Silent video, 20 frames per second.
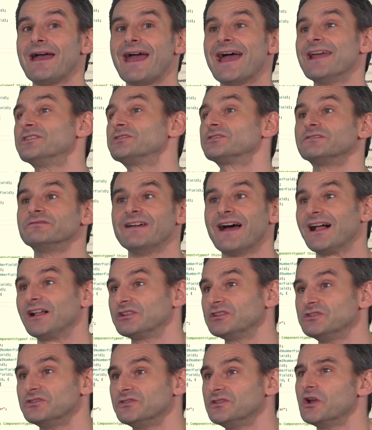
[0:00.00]
enter
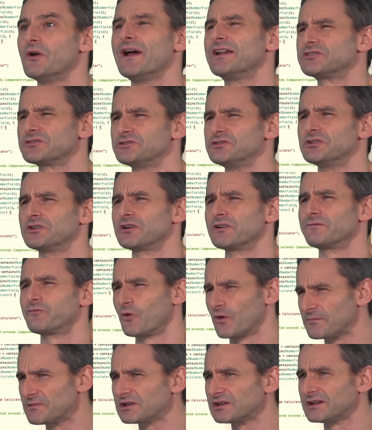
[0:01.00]
value, enter your
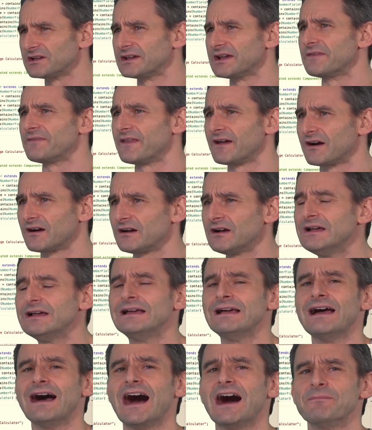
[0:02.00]
formula in there.
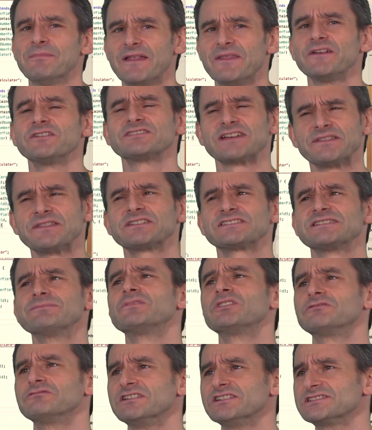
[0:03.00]
And there's, I think, some
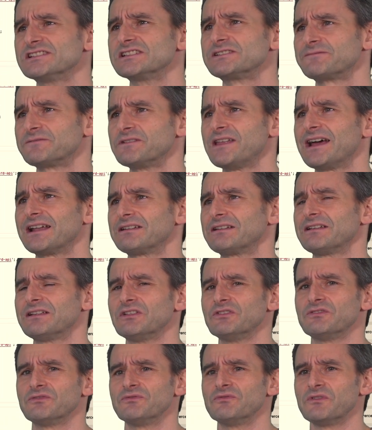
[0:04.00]
good reasons for that.
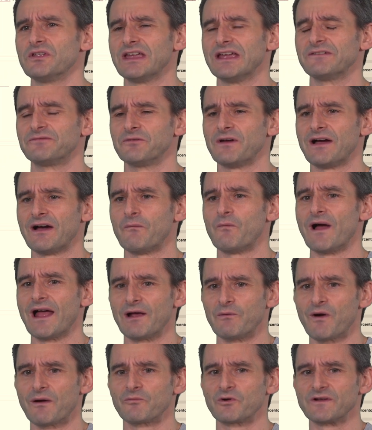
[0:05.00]

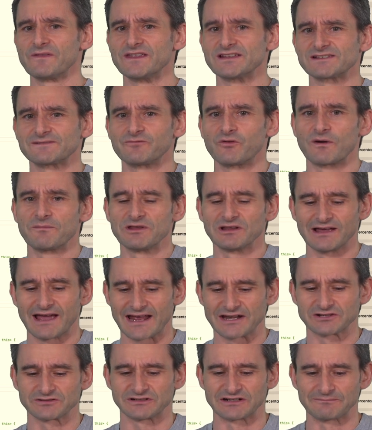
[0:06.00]
When we're in this formula
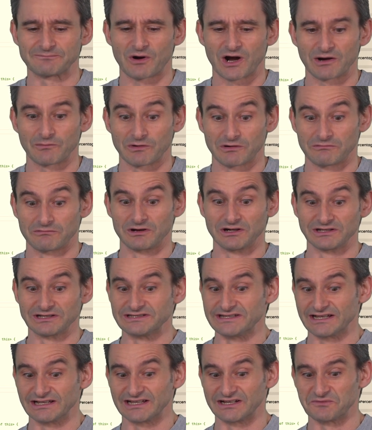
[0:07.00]
entering part, we're really
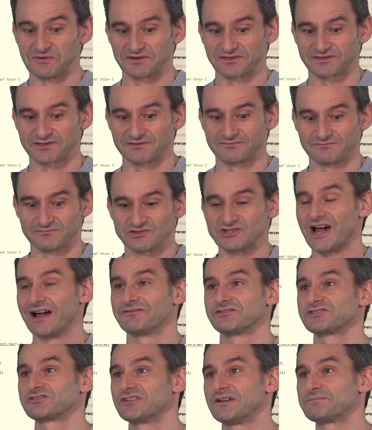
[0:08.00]
dealing with
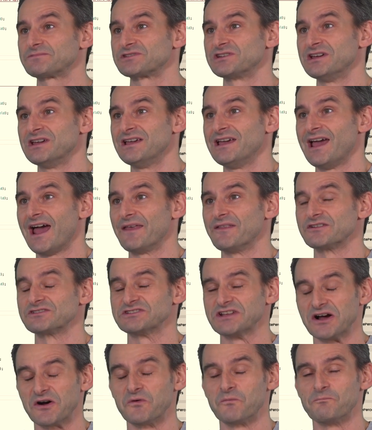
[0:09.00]
JavaScript, and there's
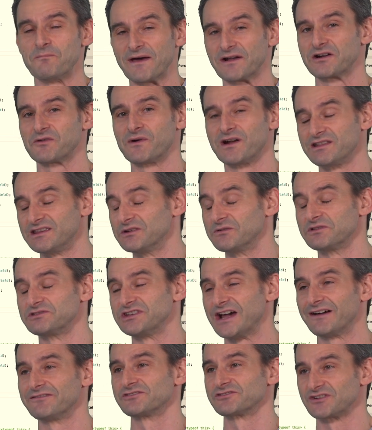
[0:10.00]
no better way to deal with
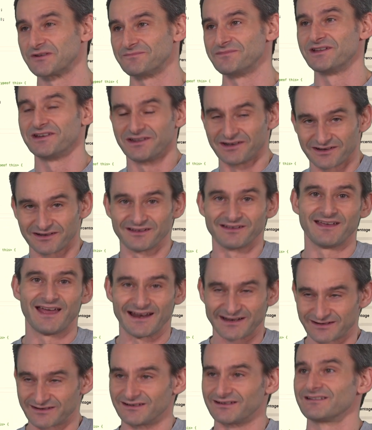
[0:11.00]
JavaScript than in an
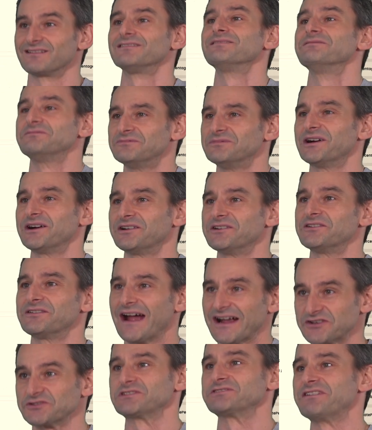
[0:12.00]
editor where you're
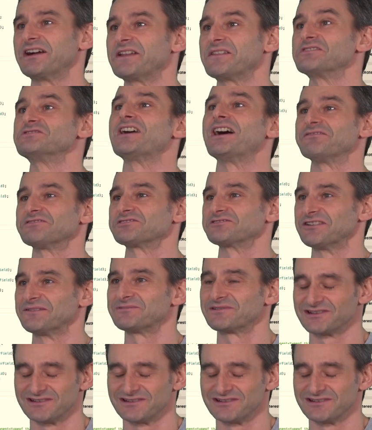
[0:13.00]
actually writing the JavaScript.